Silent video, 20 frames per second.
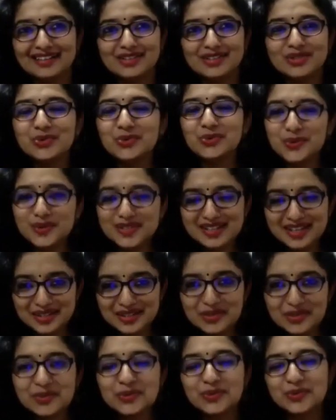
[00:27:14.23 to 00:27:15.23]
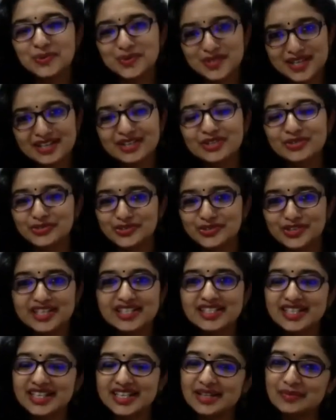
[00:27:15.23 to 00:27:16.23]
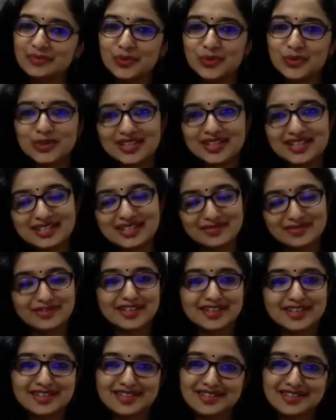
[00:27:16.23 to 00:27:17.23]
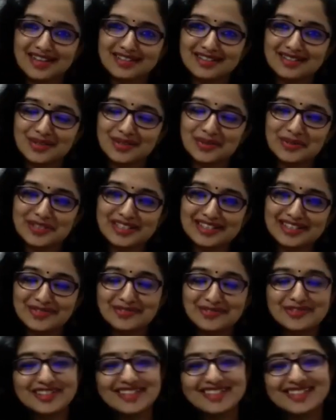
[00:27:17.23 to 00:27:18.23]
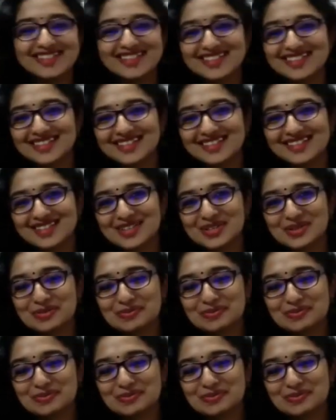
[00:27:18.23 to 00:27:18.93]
The tools that you use are different in both these spheres. That's the only difference.